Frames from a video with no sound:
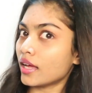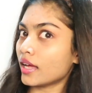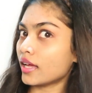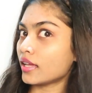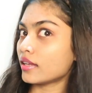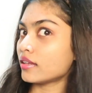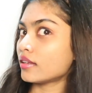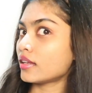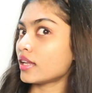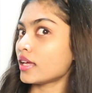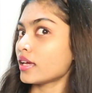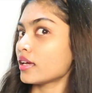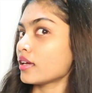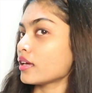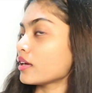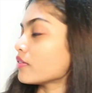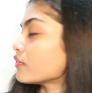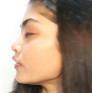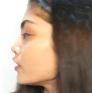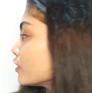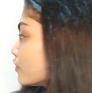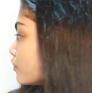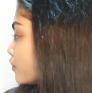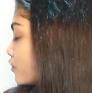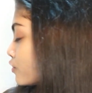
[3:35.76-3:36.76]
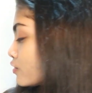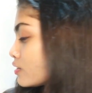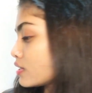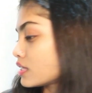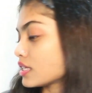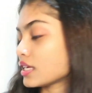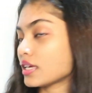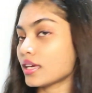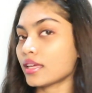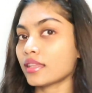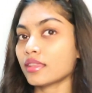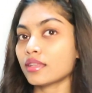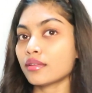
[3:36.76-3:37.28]
And like even if you
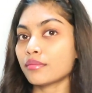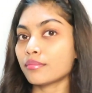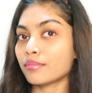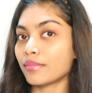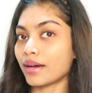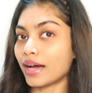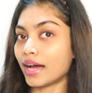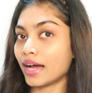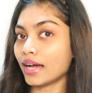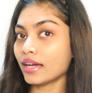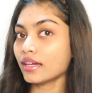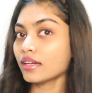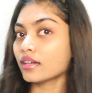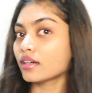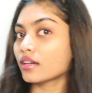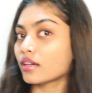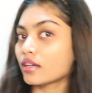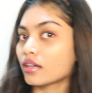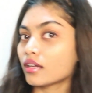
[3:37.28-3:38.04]
see at the back,